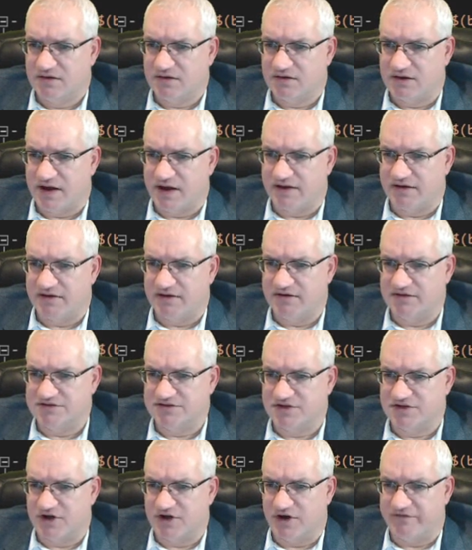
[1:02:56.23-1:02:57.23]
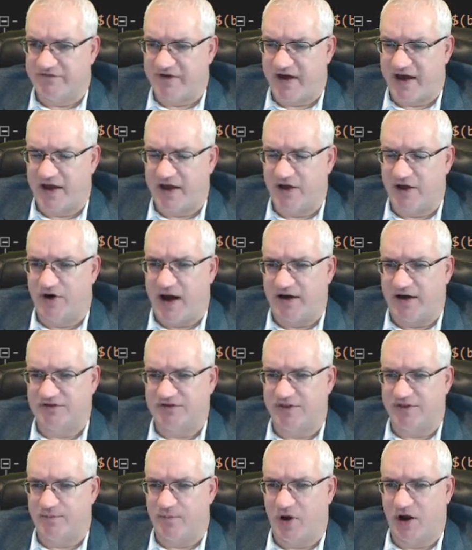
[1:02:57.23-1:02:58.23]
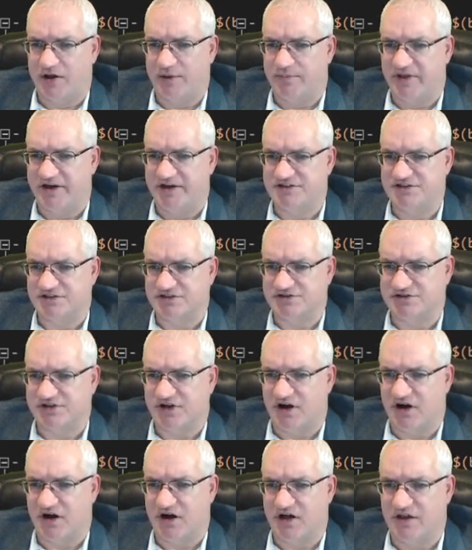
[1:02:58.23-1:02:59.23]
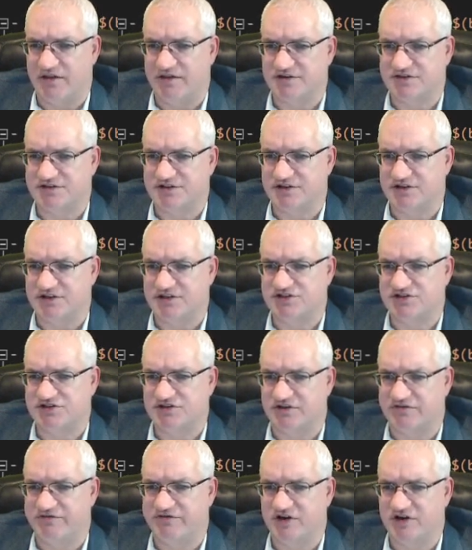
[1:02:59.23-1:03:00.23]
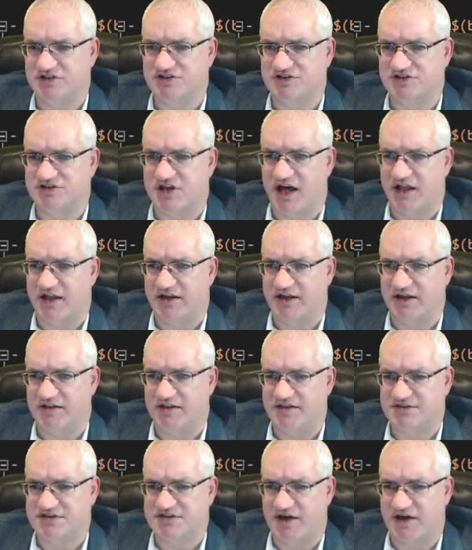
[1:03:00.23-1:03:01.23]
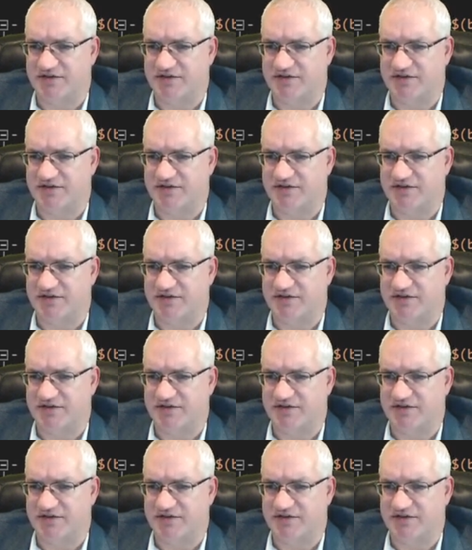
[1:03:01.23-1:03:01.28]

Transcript: right. So if I go out to the marketplace, there's all this additional functionality that's